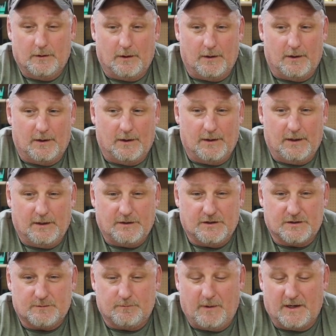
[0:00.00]
It
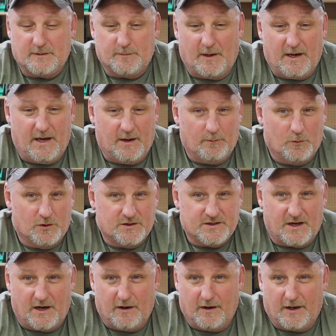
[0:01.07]
just makes my hand more
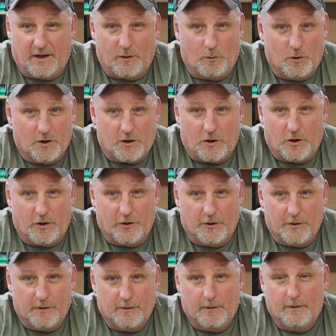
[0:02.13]
tired. I got to work
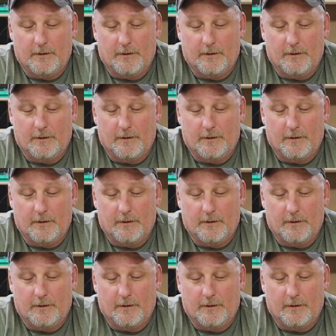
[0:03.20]
harder.